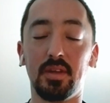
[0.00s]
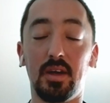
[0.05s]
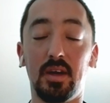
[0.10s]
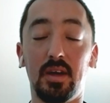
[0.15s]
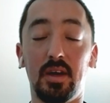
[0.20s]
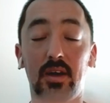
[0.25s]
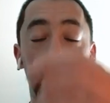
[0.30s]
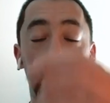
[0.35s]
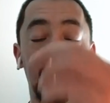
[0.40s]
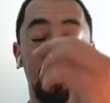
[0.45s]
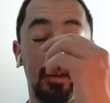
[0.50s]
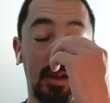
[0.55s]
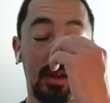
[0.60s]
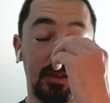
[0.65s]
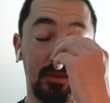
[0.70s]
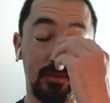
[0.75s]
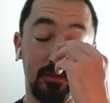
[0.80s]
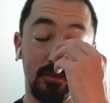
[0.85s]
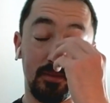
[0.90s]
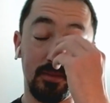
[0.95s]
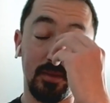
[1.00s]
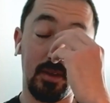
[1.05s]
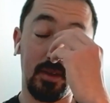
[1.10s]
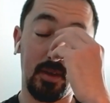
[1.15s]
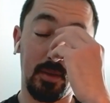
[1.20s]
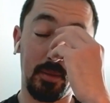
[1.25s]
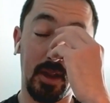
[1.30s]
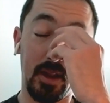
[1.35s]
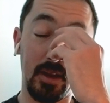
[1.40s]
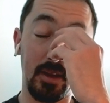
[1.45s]
I
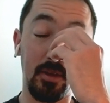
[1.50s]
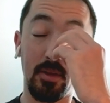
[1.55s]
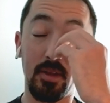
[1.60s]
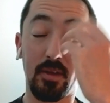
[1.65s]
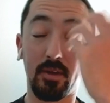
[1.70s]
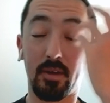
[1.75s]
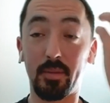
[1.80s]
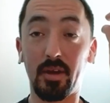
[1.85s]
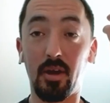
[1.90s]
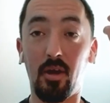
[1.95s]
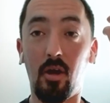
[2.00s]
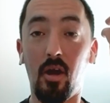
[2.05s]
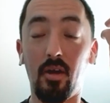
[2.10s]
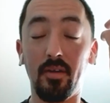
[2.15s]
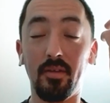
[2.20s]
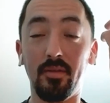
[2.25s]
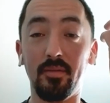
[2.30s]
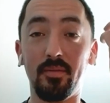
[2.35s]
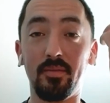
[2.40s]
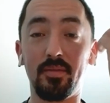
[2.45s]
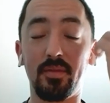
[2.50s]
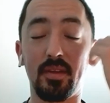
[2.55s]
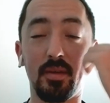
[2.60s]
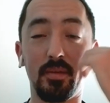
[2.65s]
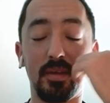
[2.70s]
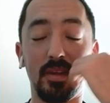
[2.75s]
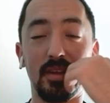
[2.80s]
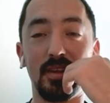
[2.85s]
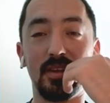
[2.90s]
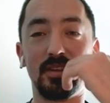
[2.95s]
mean, I knew they were gonna be hard. I
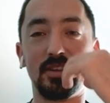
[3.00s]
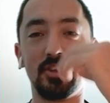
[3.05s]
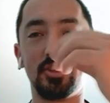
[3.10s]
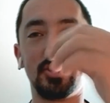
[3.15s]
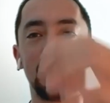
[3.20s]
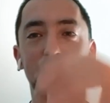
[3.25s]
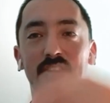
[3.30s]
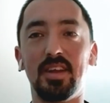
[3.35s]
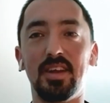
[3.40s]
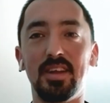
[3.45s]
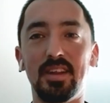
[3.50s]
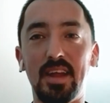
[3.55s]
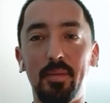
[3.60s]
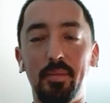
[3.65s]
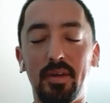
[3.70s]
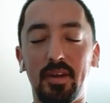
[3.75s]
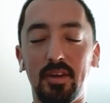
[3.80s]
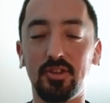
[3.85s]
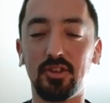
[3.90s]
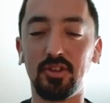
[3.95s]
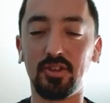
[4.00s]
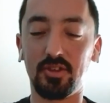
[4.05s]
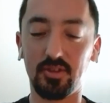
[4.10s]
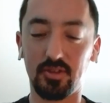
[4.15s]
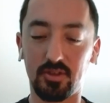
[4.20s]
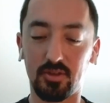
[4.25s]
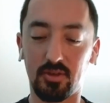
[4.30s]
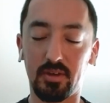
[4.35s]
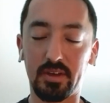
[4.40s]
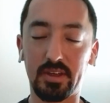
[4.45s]
mean, that pair is just
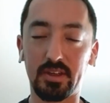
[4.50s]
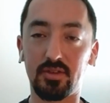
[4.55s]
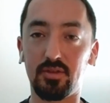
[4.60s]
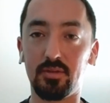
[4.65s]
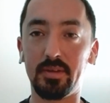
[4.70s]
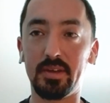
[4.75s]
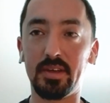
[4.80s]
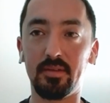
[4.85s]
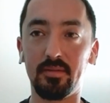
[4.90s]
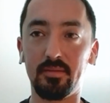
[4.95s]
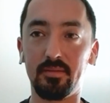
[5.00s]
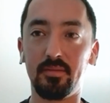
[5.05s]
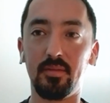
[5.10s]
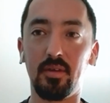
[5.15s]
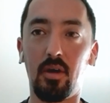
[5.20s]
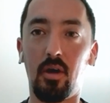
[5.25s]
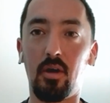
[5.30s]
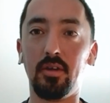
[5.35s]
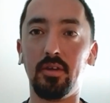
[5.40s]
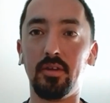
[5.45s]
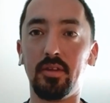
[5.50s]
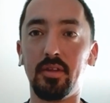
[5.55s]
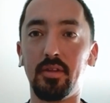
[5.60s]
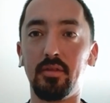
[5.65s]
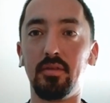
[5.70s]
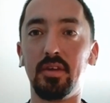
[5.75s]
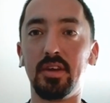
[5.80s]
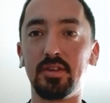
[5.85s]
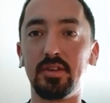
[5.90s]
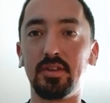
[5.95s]
notorious for being harder than
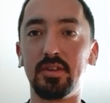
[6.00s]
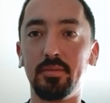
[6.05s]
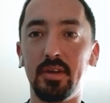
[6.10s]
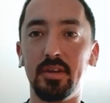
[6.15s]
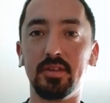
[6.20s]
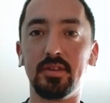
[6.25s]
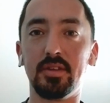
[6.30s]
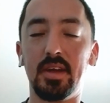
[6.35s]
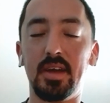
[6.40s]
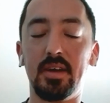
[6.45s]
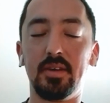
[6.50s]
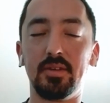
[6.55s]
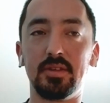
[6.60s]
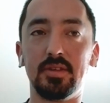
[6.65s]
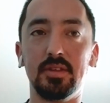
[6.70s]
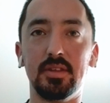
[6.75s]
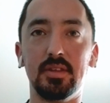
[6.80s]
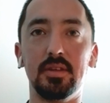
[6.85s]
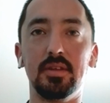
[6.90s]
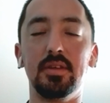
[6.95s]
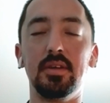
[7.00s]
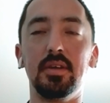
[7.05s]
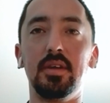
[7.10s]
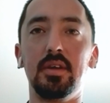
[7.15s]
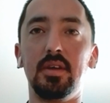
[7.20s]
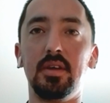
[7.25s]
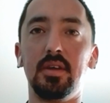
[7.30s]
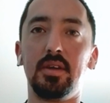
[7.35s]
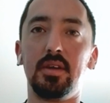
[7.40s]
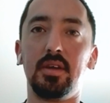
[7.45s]
the rest of the pairs in the house. And then,
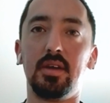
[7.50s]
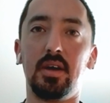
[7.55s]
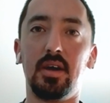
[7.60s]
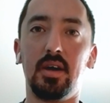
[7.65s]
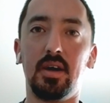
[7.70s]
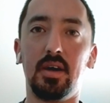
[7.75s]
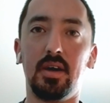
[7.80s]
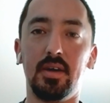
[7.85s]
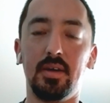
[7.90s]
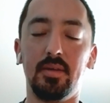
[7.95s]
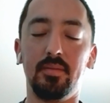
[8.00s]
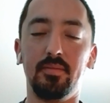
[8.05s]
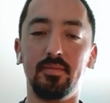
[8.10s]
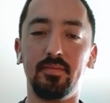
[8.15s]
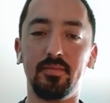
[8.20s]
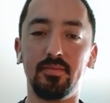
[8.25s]
I